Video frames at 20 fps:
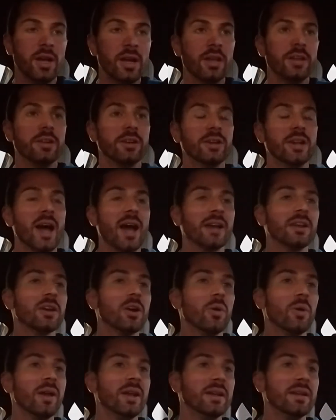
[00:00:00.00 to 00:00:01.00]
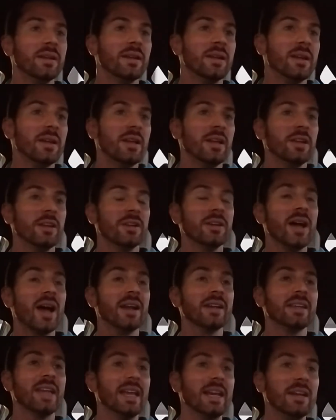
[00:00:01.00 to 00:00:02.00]
You're not
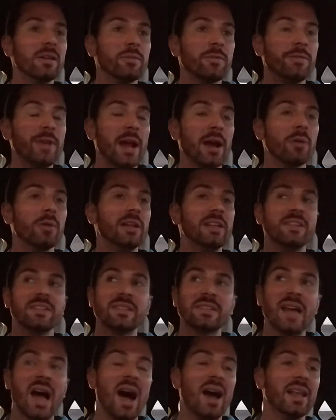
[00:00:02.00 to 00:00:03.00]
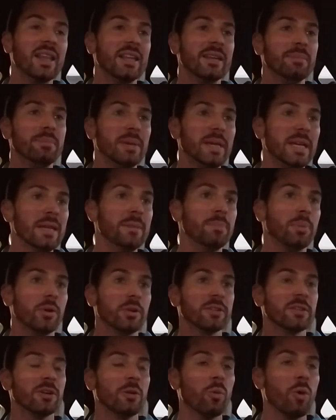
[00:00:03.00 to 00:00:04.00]
getting very solid
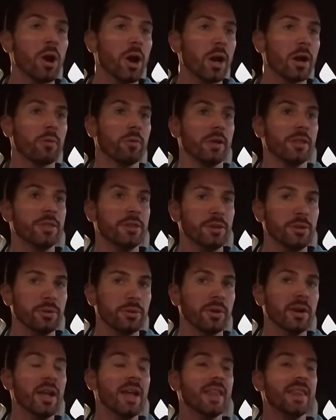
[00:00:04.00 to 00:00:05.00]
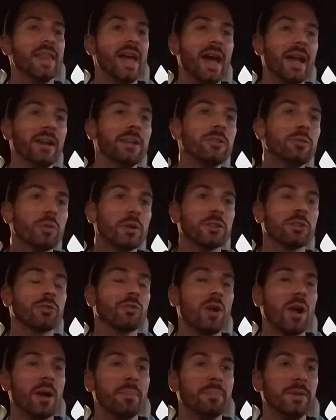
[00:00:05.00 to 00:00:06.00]
people to work with you. That is what
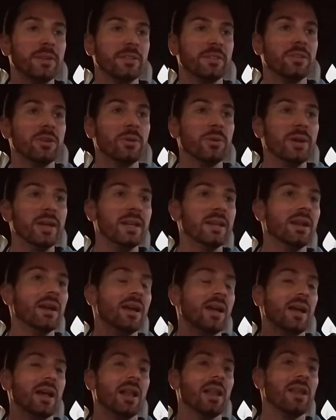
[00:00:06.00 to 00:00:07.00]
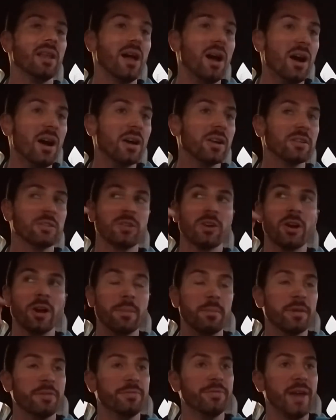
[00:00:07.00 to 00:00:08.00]
Trump is doing
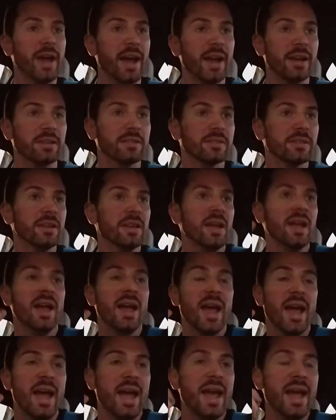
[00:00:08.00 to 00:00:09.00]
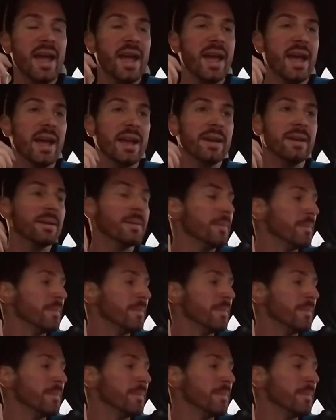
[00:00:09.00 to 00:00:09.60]
long-term effect. And